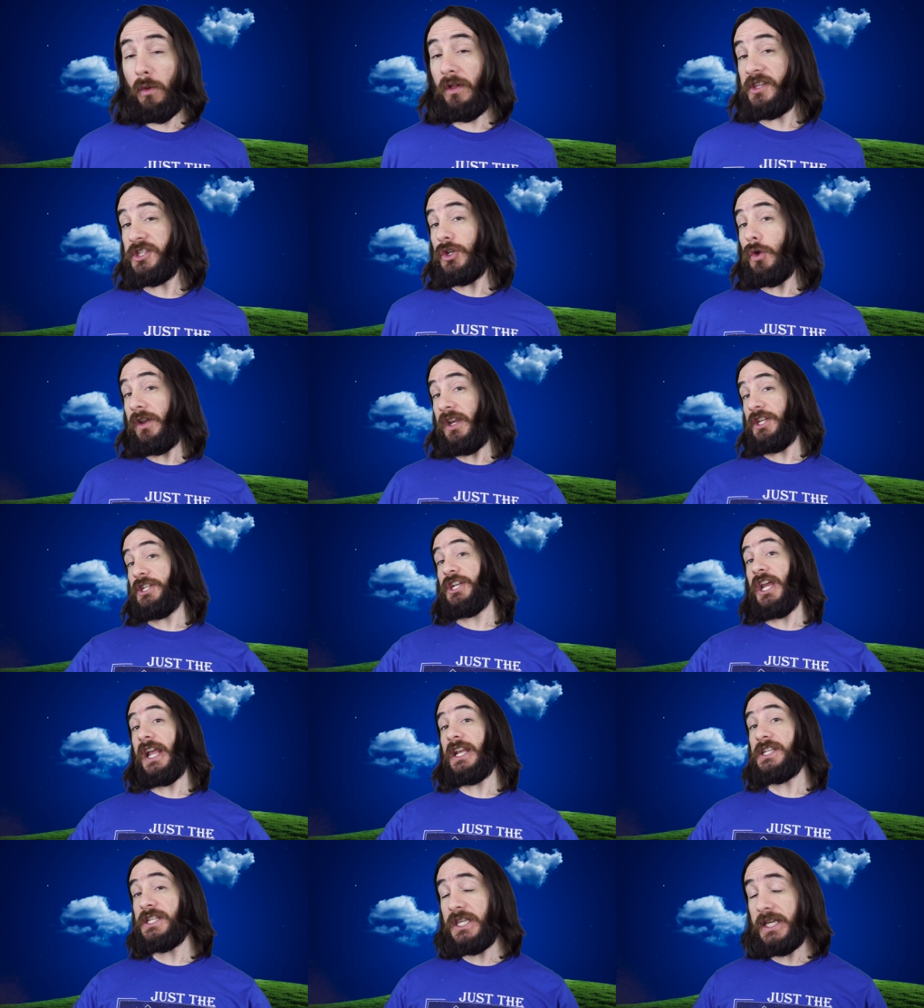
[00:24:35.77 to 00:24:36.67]
well, it's going to
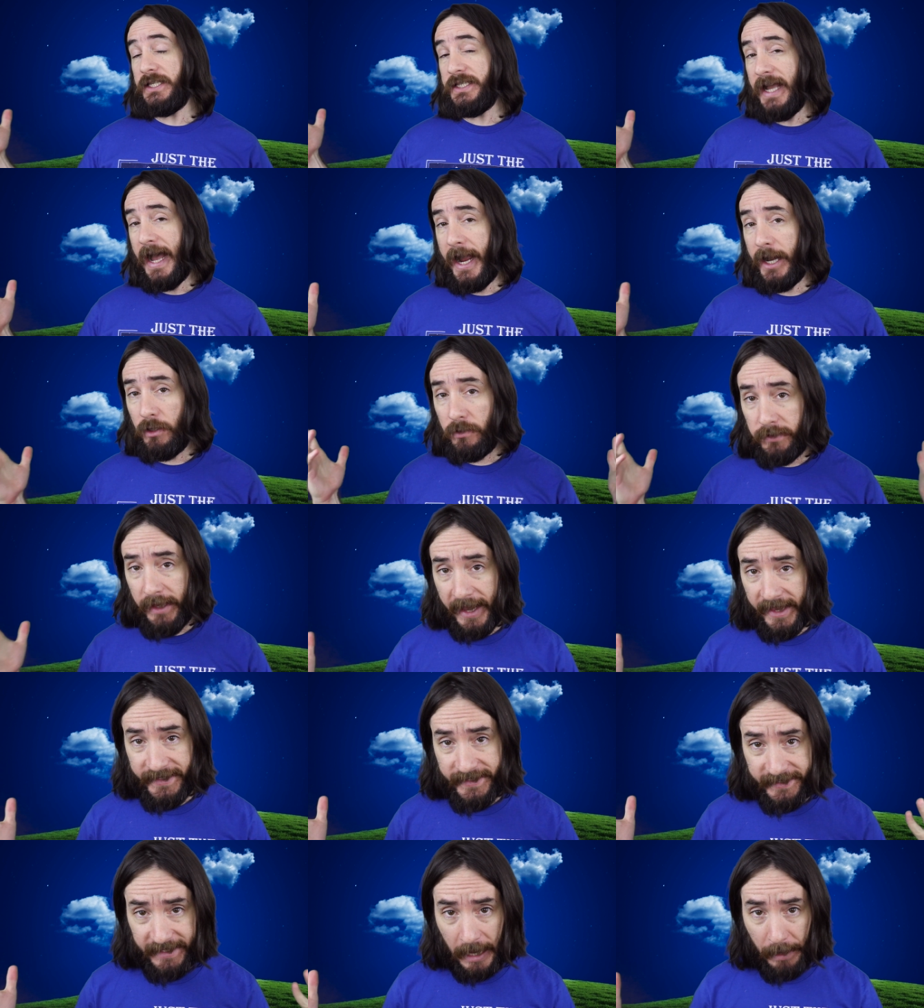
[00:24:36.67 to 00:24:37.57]
change the entire
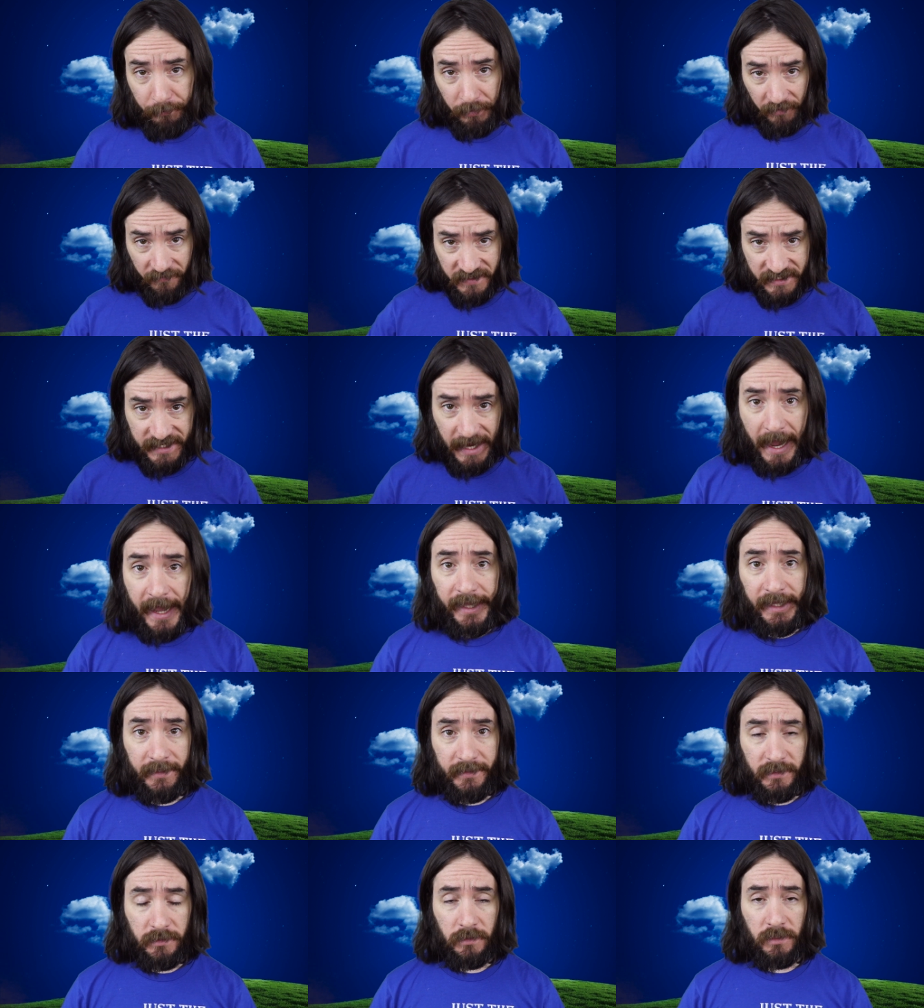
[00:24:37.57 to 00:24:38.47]
landscape of
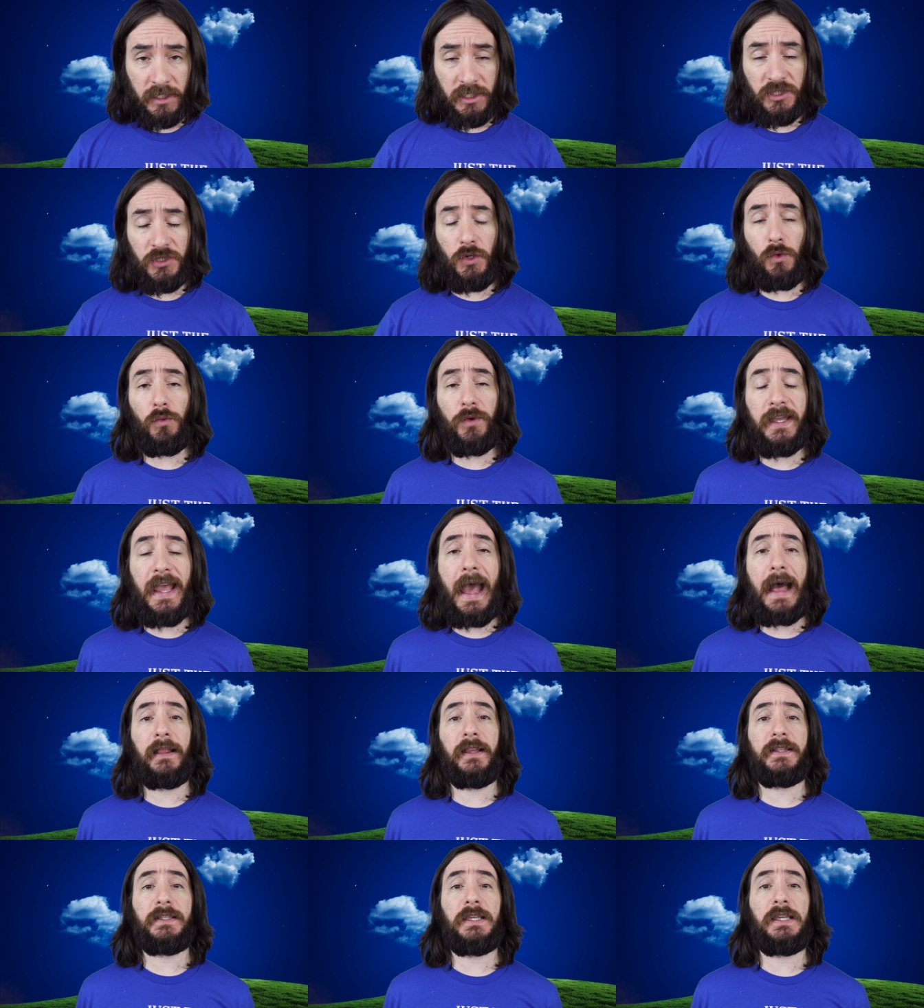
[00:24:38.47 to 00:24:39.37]
science. This new
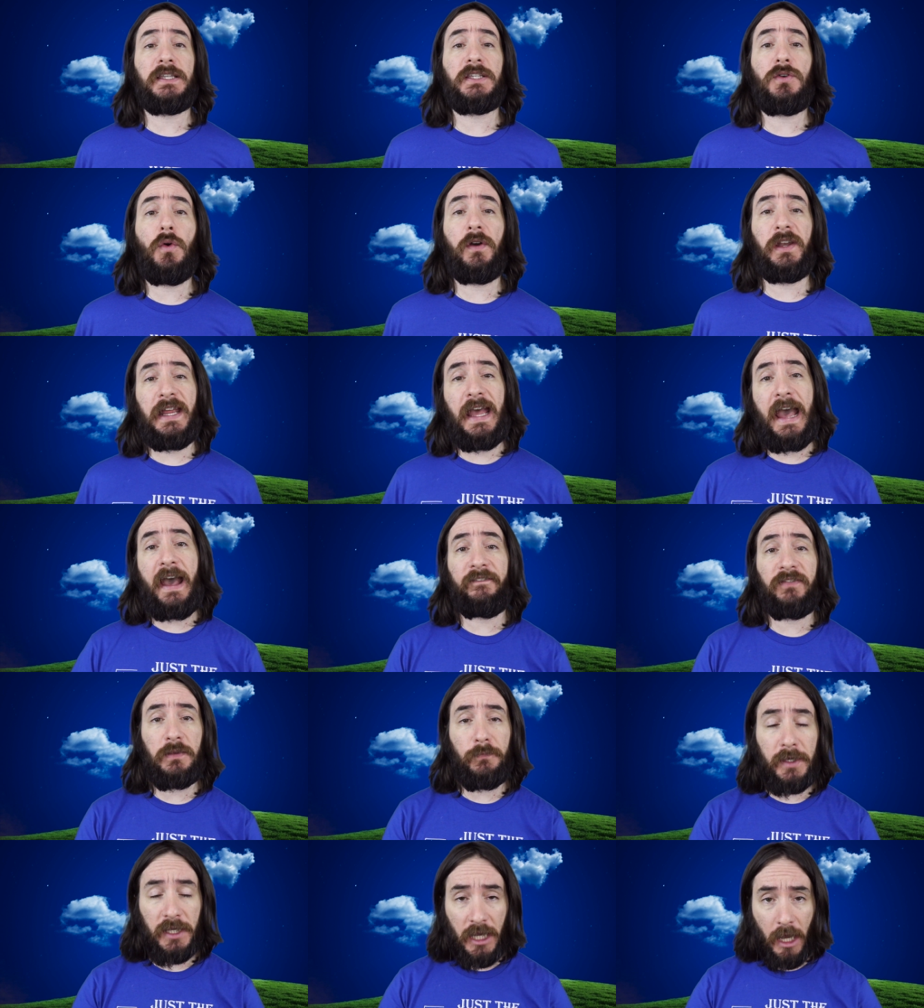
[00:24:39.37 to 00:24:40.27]
reality is going to have
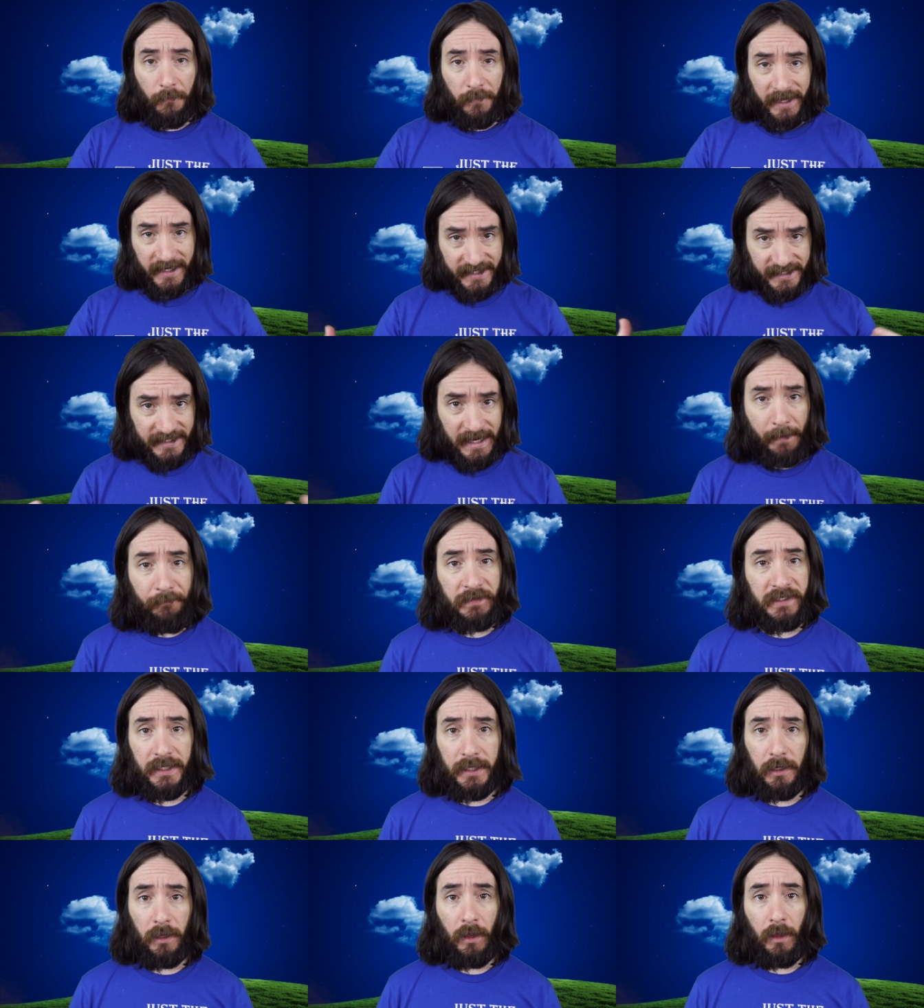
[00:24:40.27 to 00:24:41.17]
to become
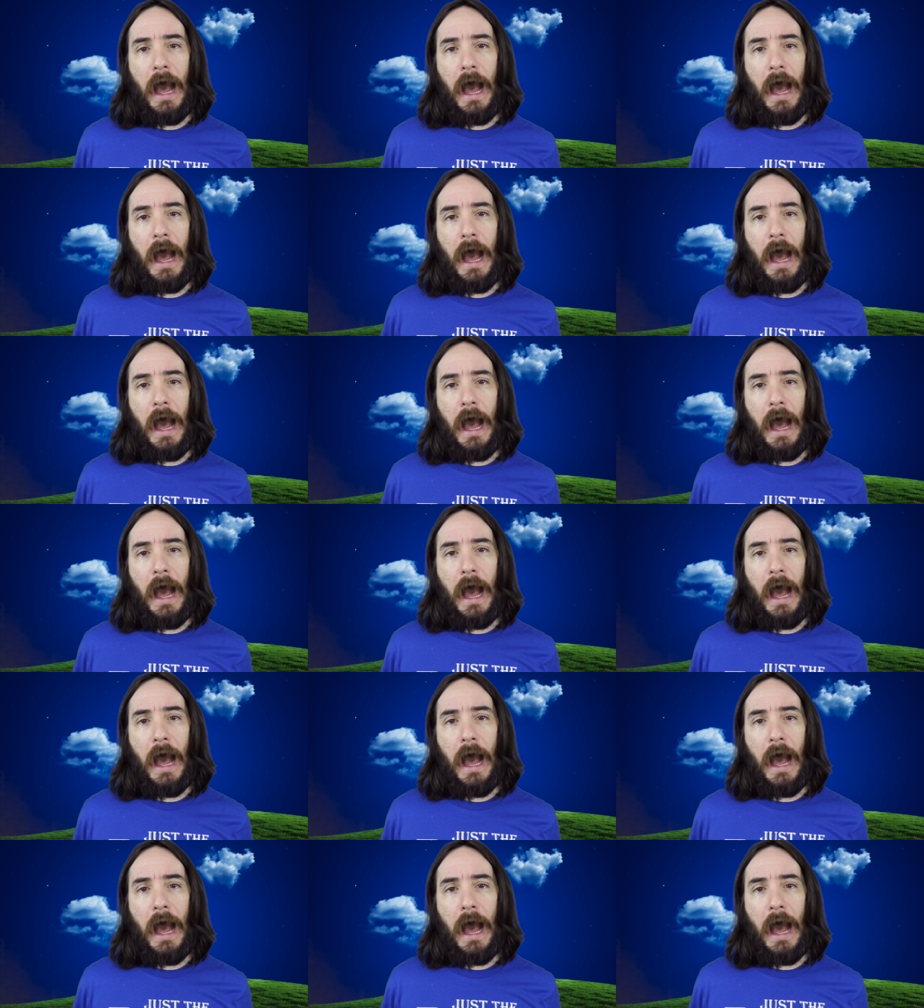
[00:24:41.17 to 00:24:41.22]
accepted.